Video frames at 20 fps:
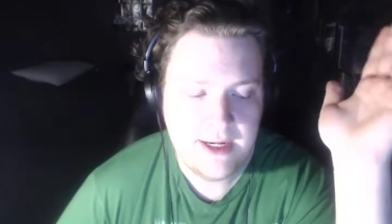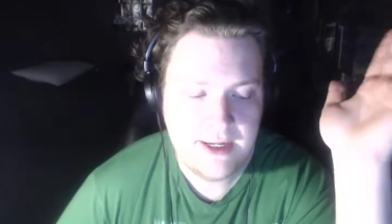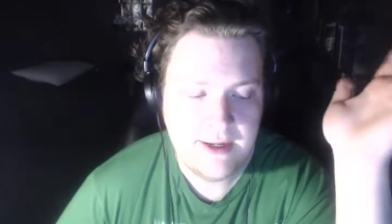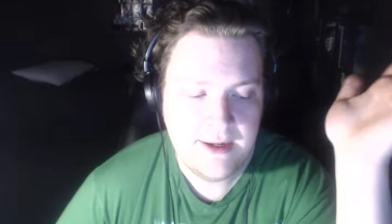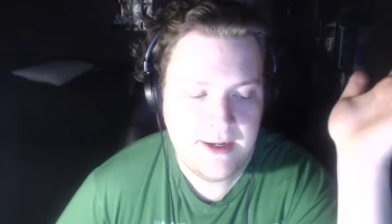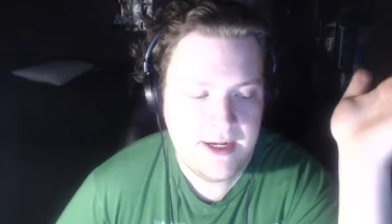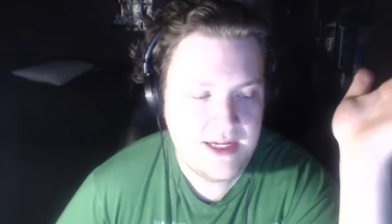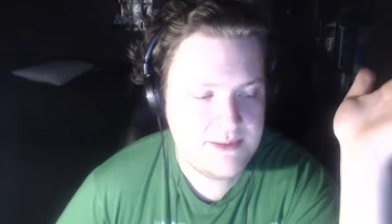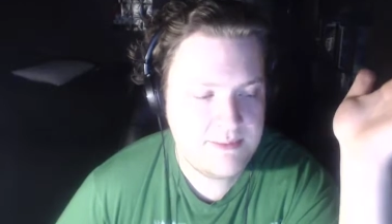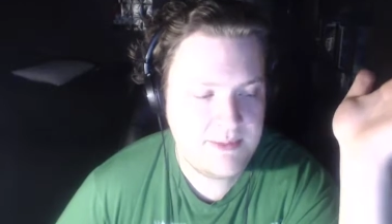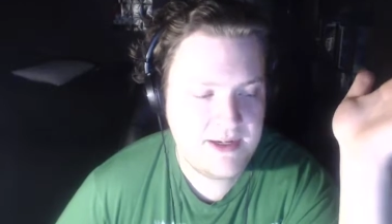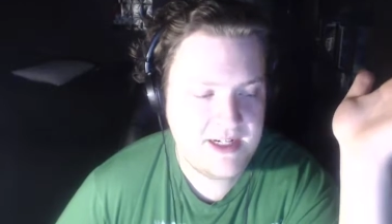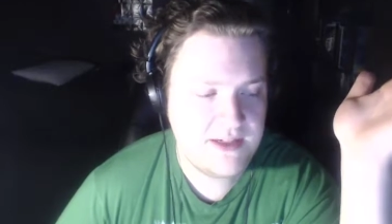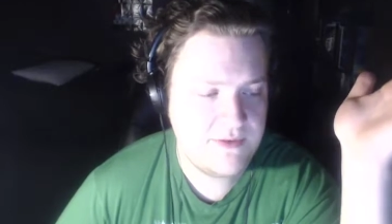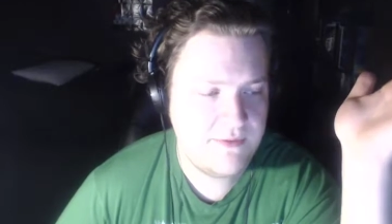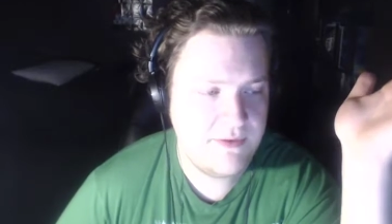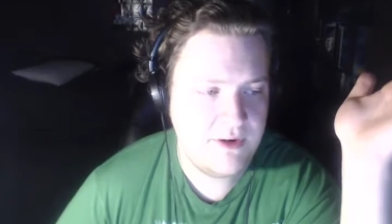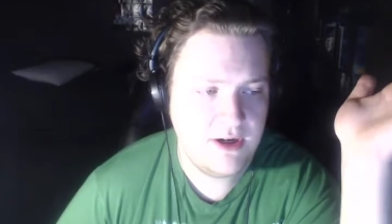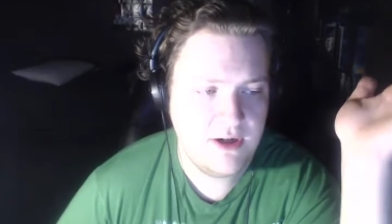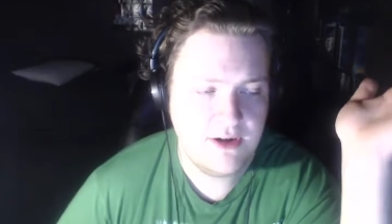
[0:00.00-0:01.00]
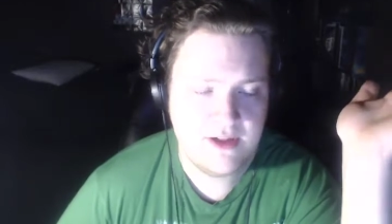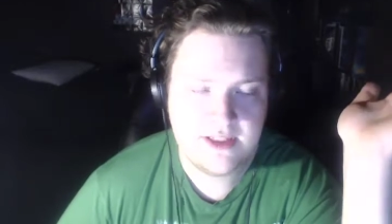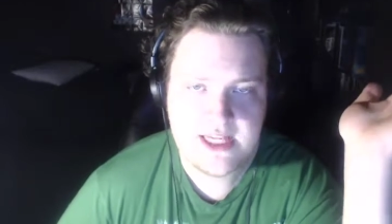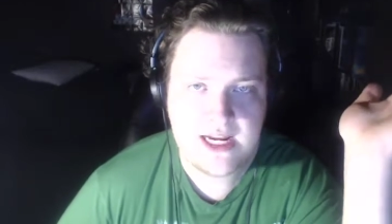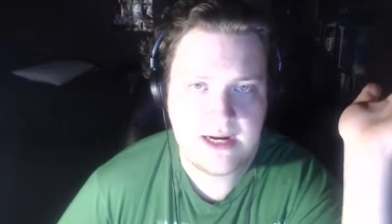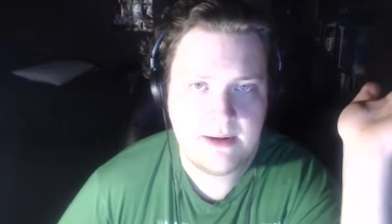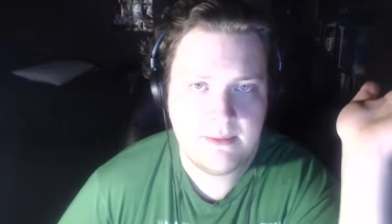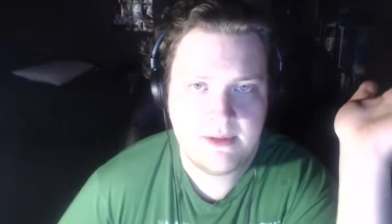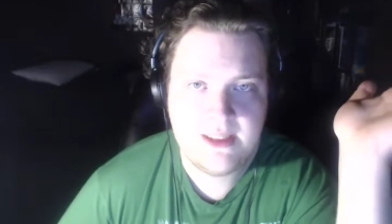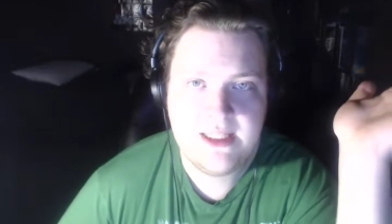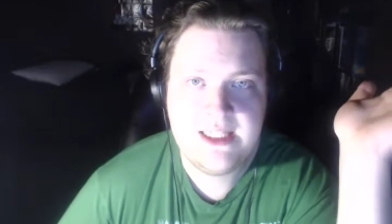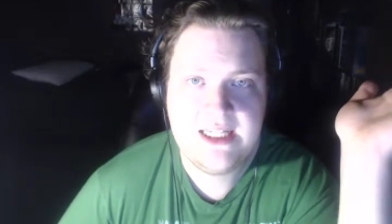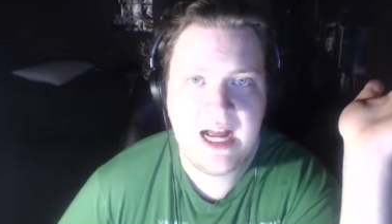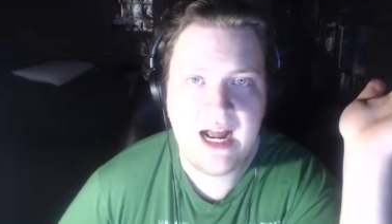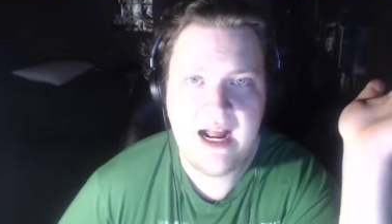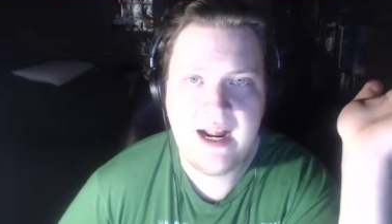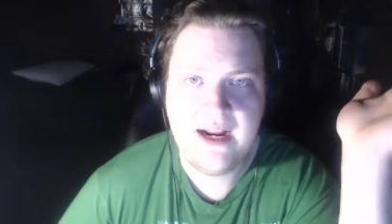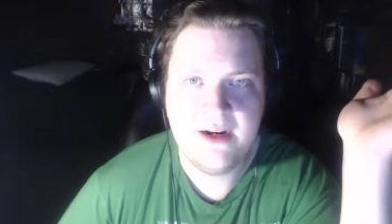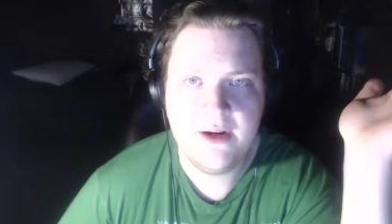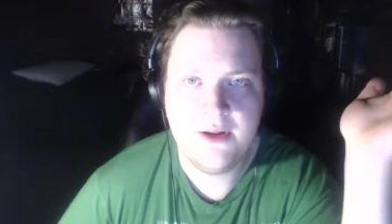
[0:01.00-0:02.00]
his biggest fear is like
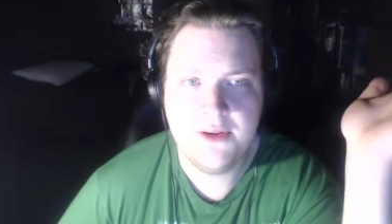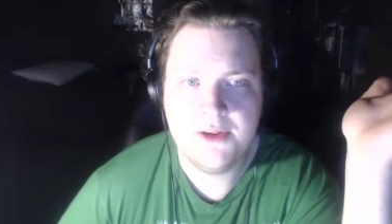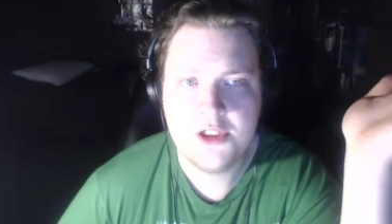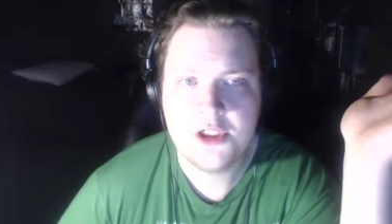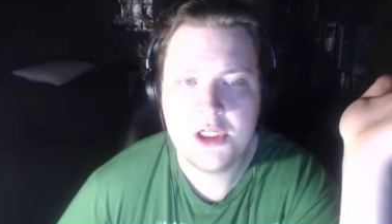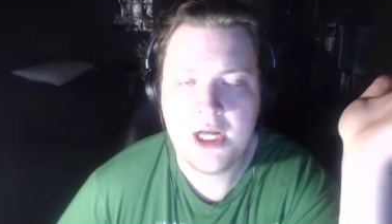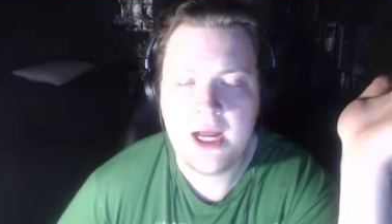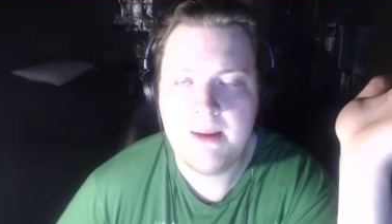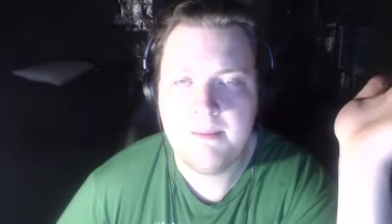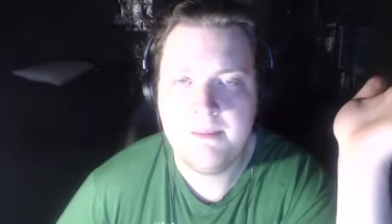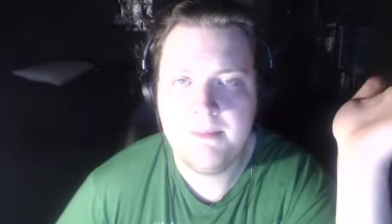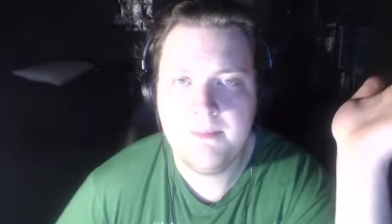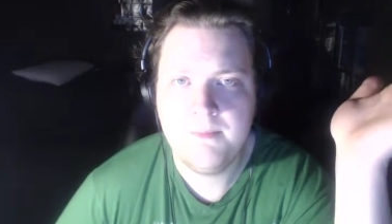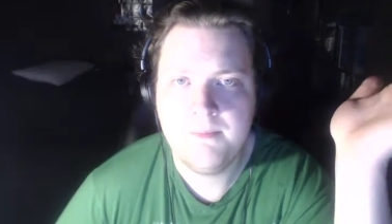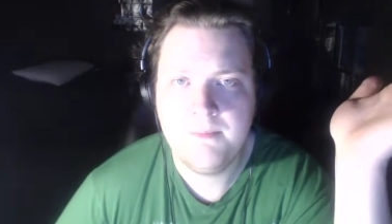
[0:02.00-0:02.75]
dying on the job,